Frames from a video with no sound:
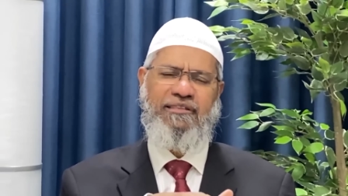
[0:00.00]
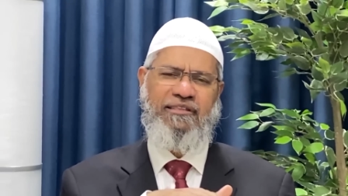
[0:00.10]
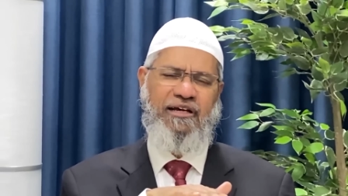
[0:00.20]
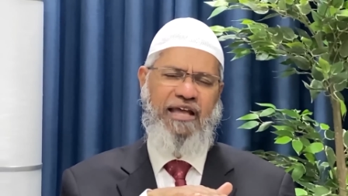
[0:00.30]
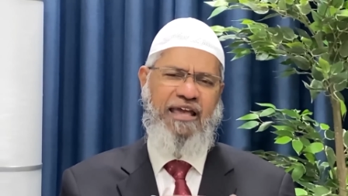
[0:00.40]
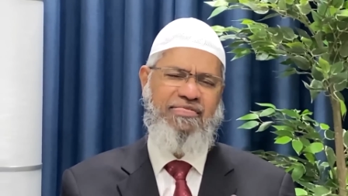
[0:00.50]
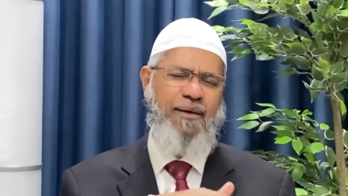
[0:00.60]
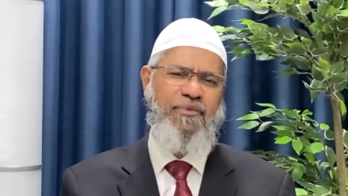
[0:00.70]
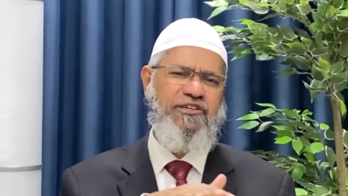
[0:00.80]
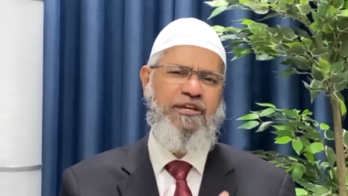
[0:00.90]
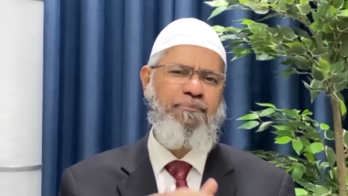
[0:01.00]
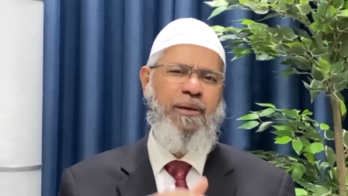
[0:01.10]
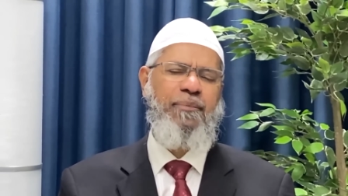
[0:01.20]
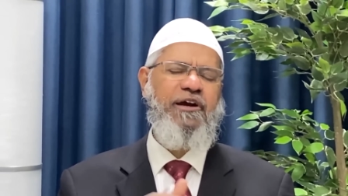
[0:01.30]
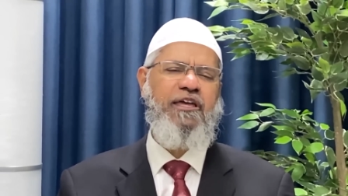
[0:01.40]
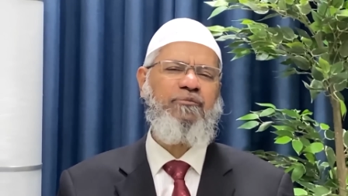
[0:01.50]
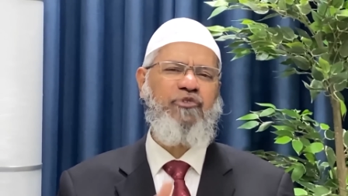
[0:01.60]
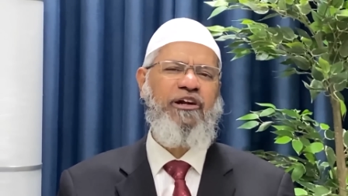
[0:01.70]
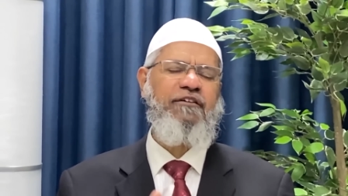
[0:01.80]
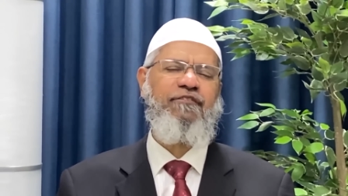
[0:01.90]
The examination paper keeps
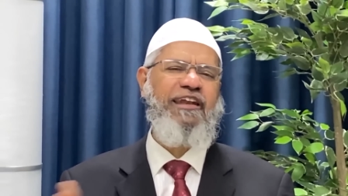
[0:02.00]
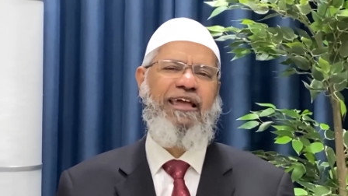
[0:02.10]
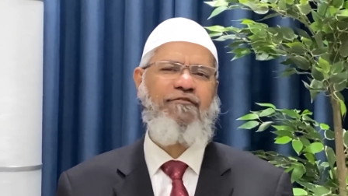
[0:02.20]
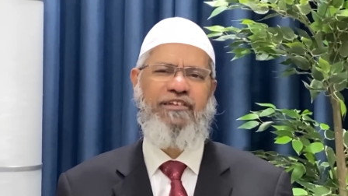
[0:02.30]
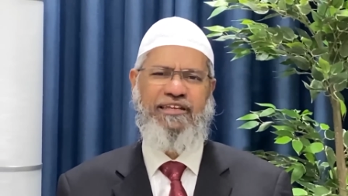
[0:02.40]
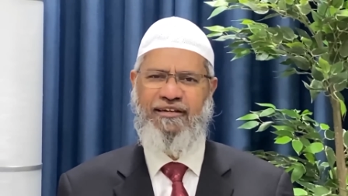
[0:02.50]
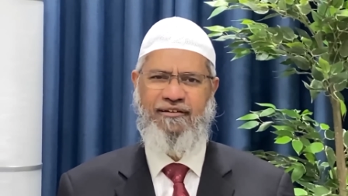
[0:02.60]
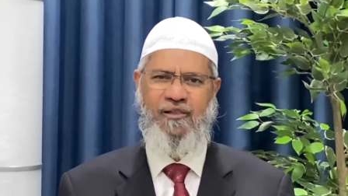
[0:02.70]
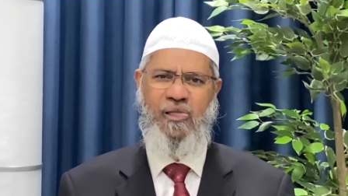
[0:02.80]
on differing every year.